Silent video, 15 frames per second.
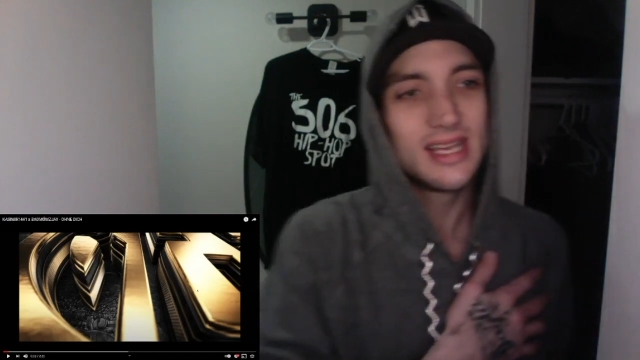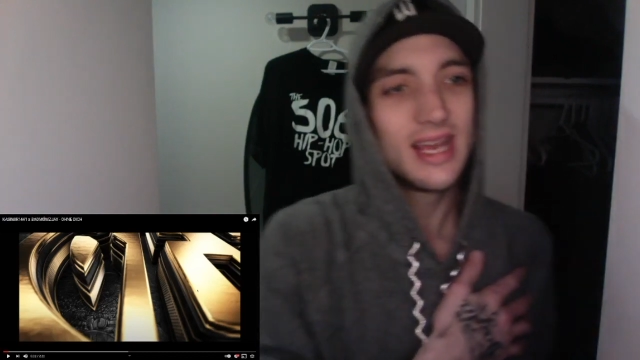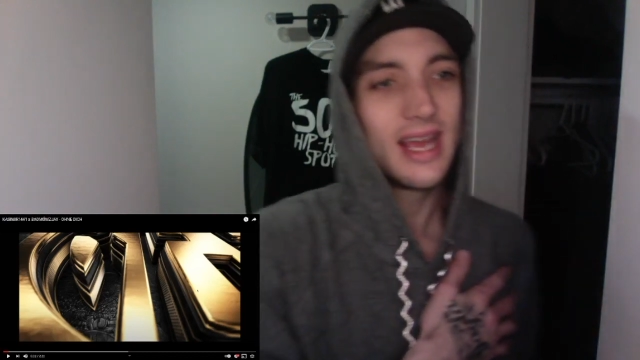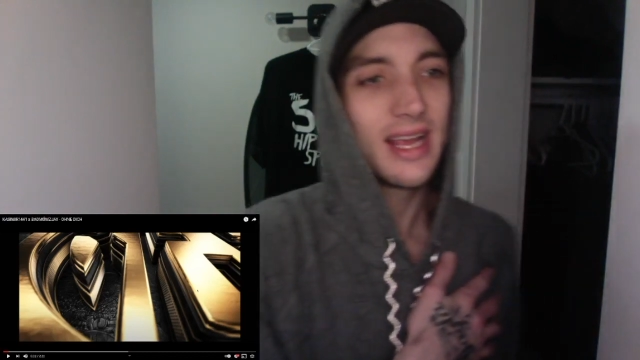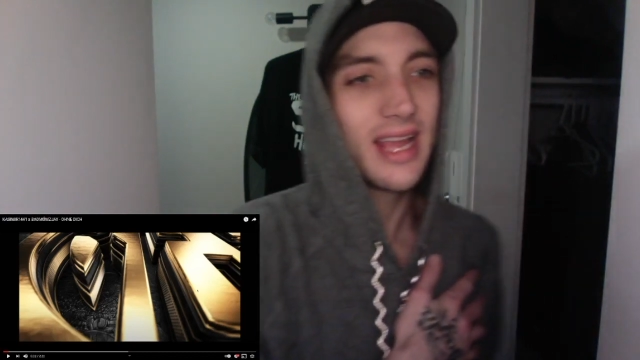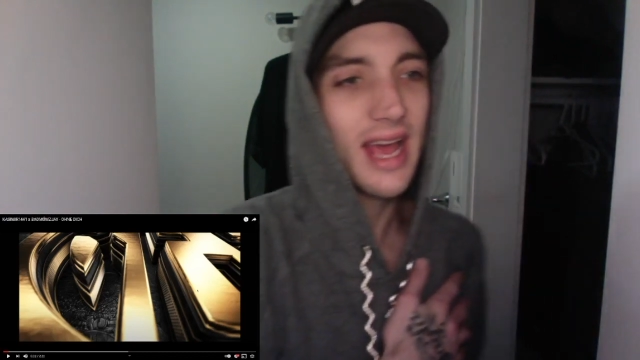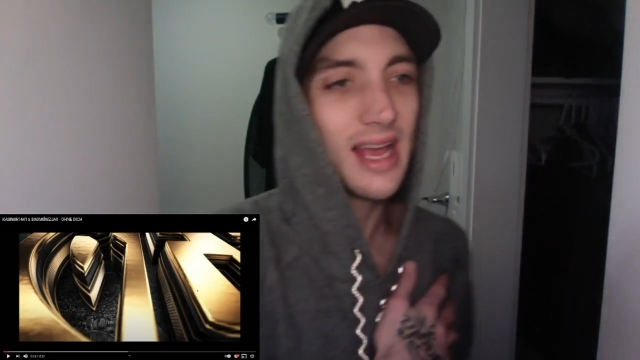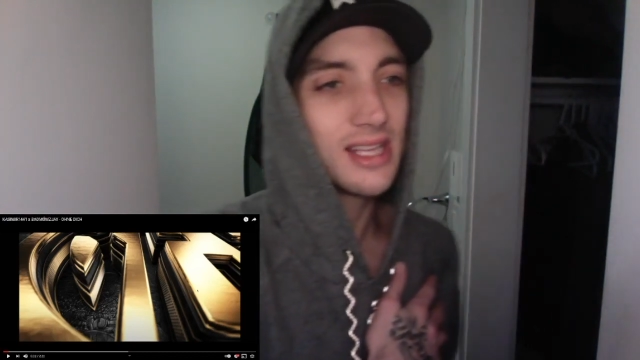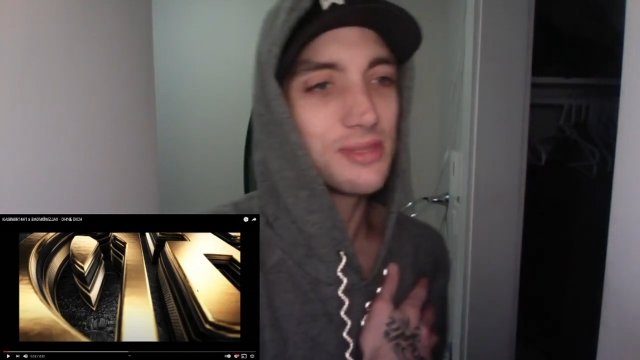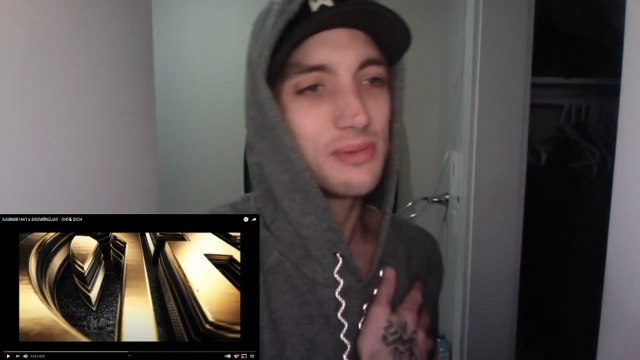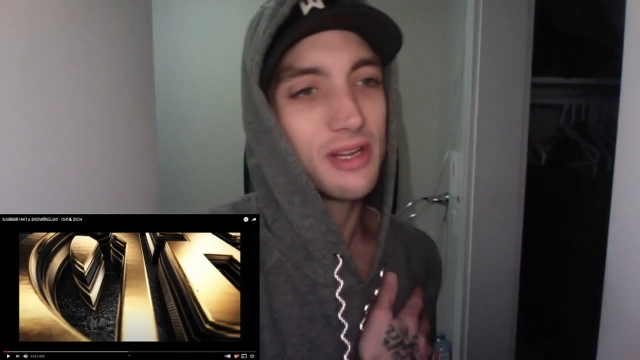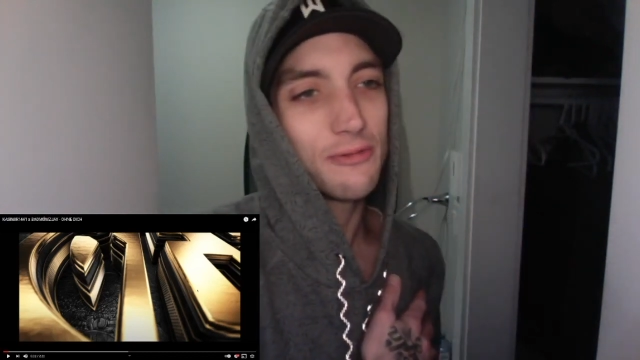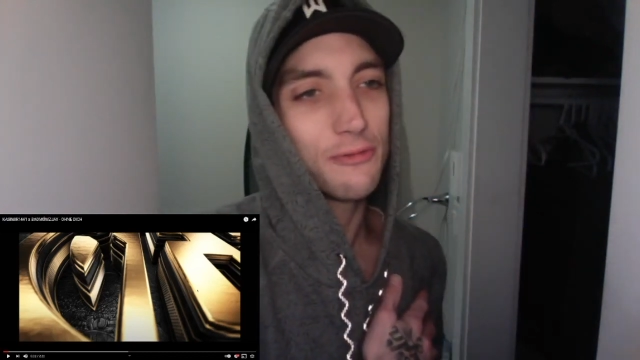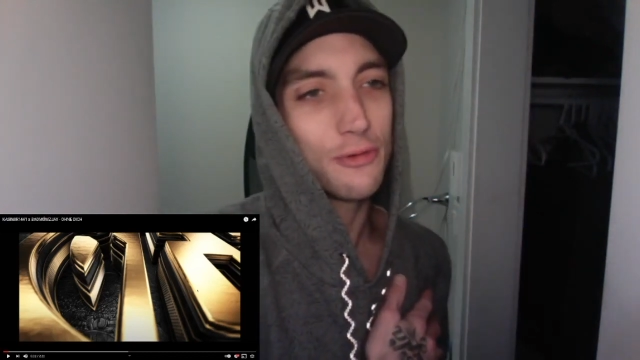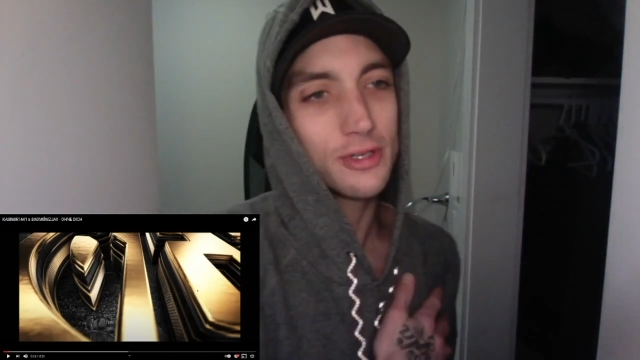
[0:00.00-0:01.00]
and
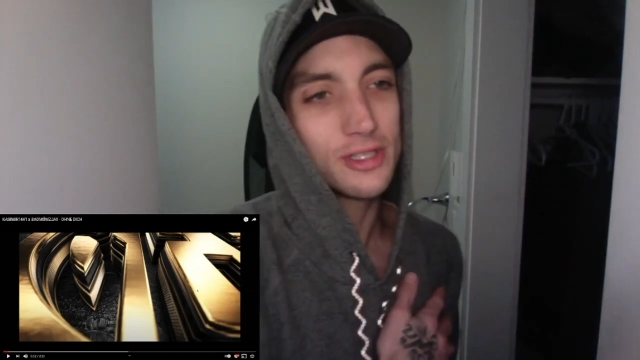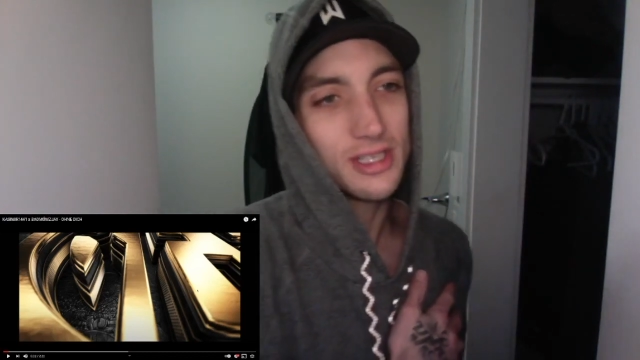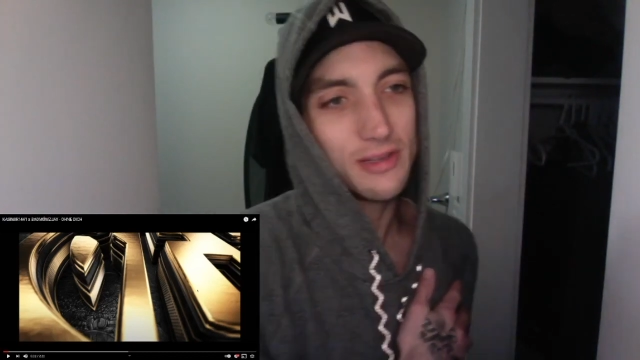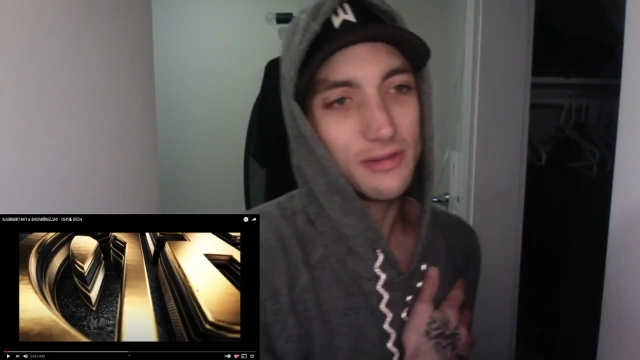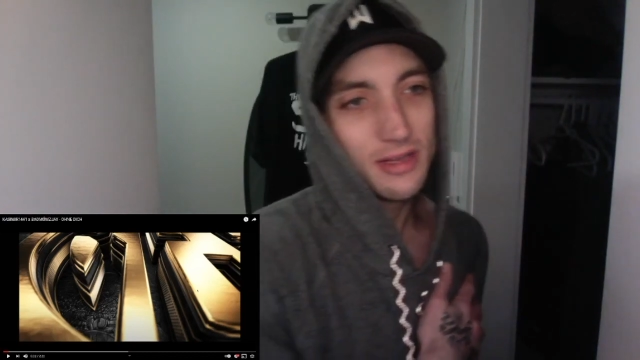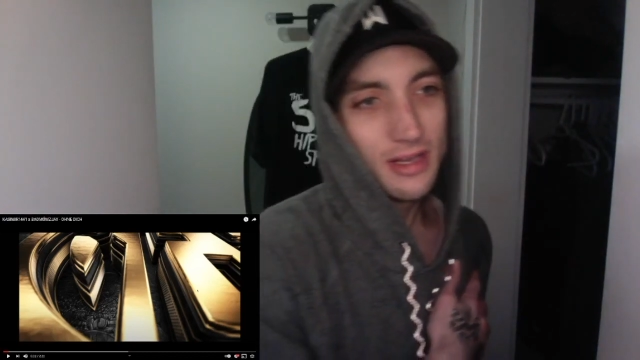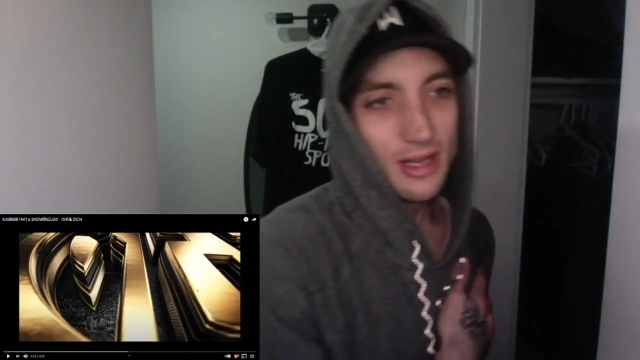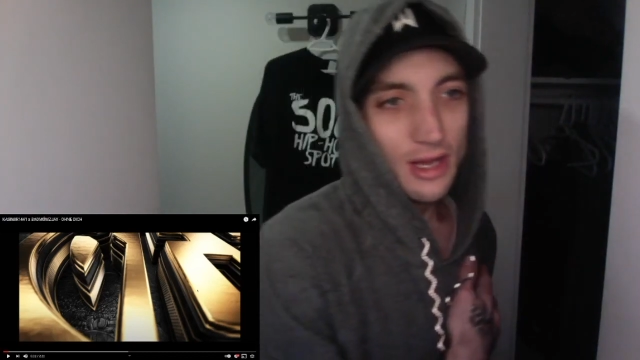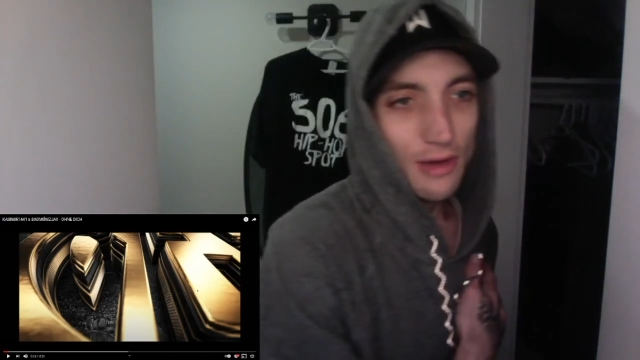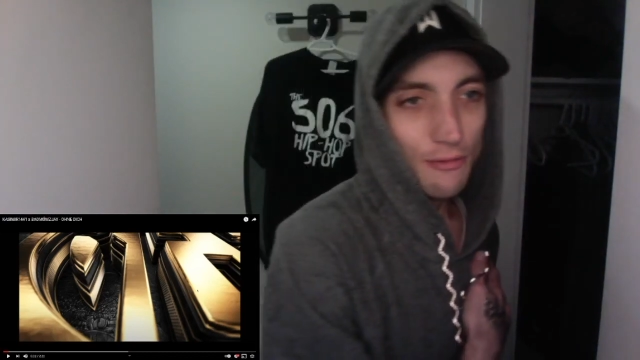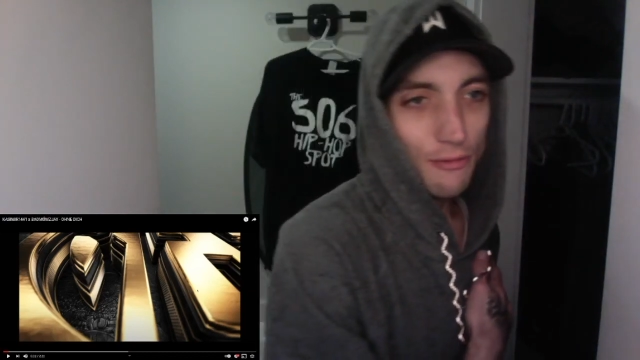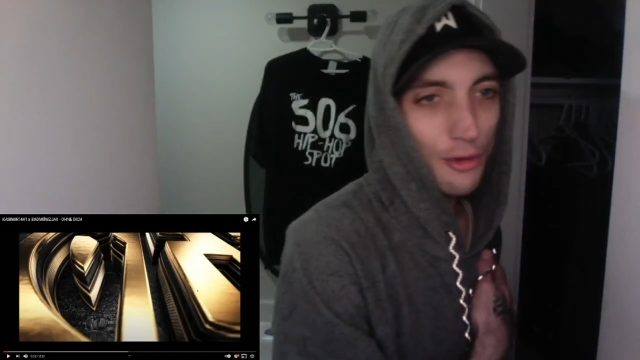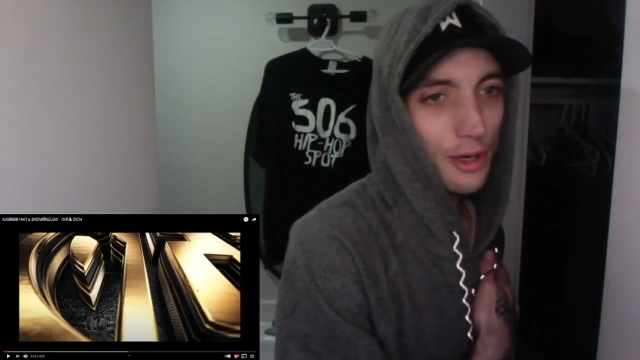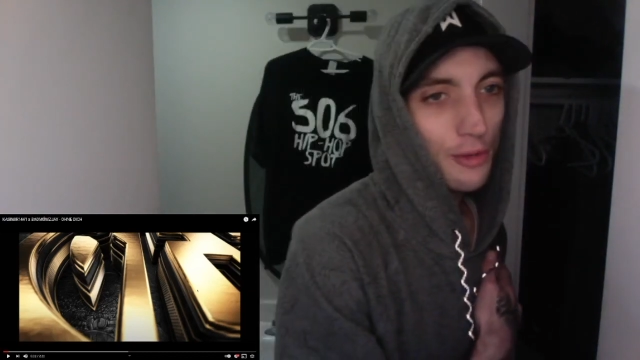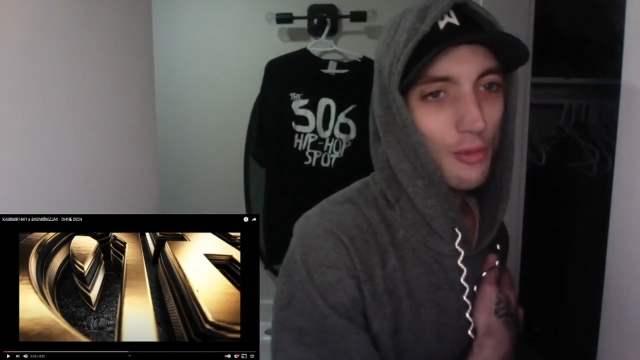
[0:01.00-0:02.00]
Kasimir
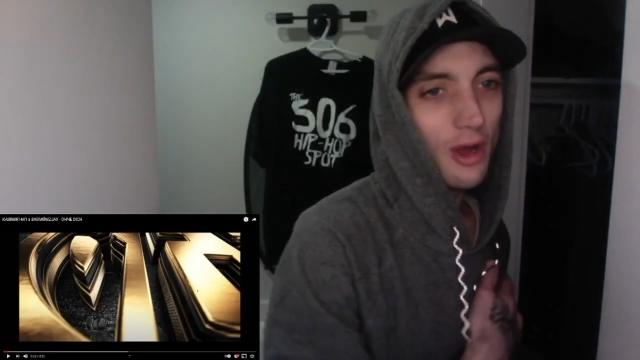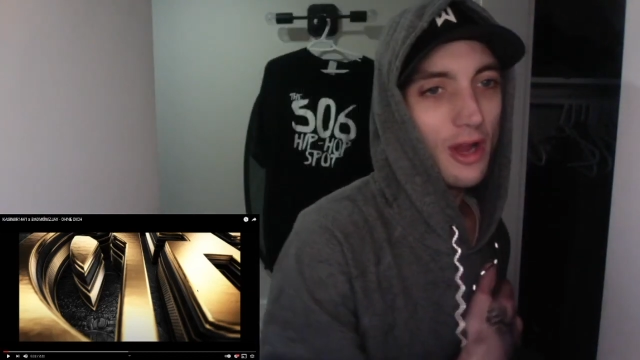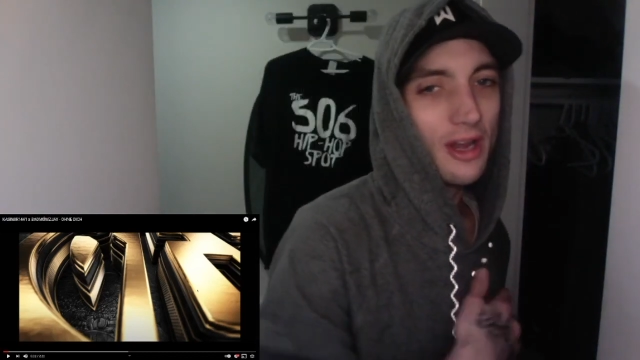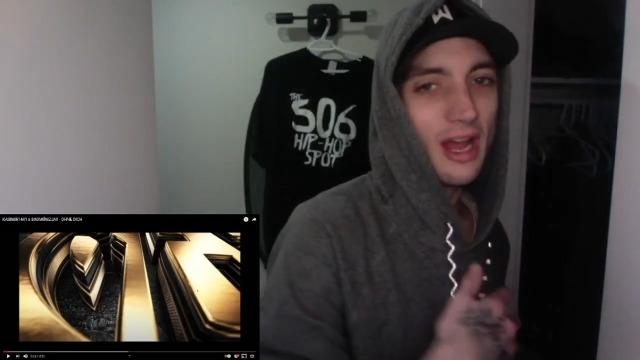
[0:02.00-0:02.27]
1441.